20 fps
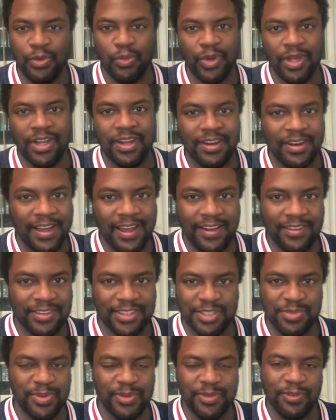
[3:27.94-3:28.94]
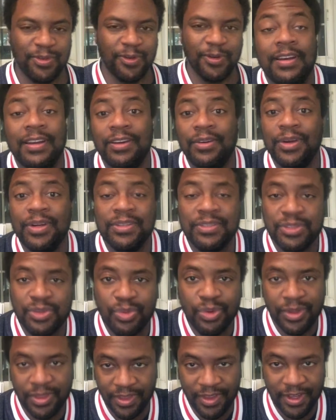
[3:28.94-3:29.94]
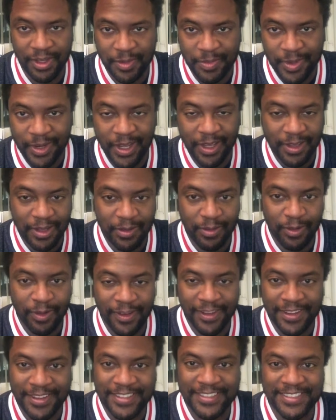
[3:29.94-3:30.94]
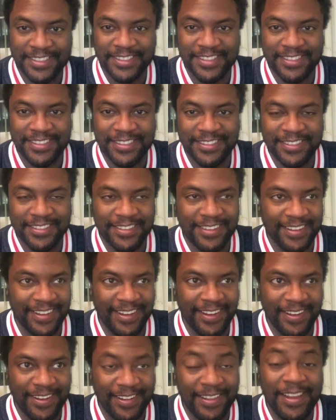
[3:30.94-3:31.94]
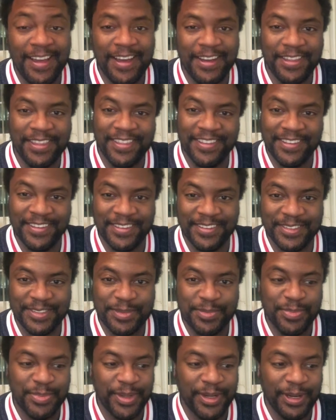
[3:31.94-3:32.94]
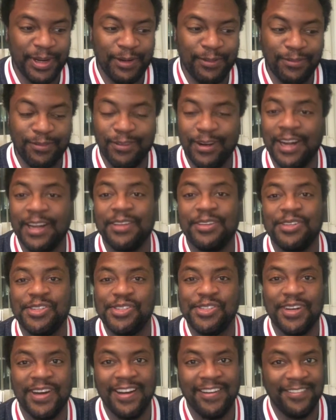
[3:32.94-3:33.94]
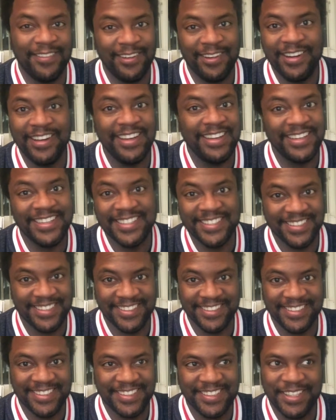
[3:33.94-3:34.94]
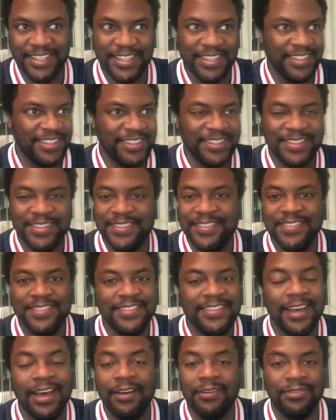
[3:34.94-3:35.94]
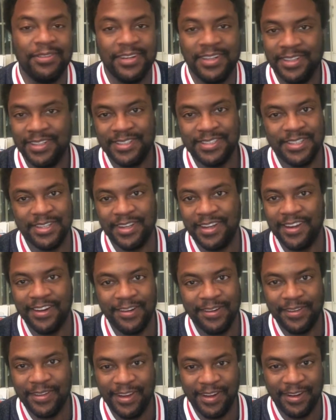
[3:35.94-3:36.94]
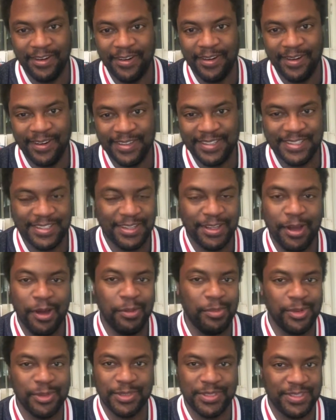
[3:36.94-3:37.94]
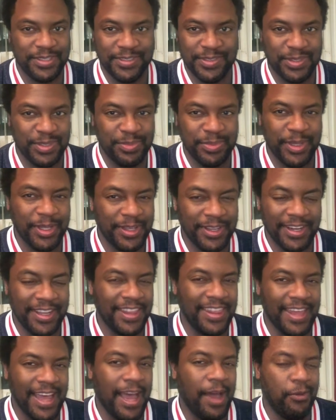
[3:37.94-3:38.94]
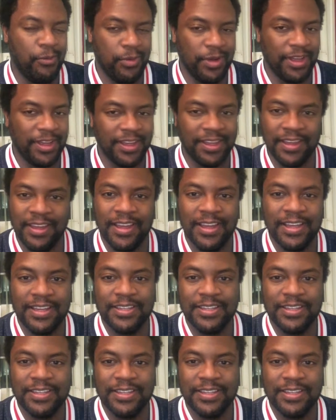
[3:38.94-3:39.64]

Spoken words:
We didn't have this before. Now here's the one thing about Leroy. He's a lot of things, but a reckless driver he isn't. He definitely took care of that car to the utmost of his ability that week.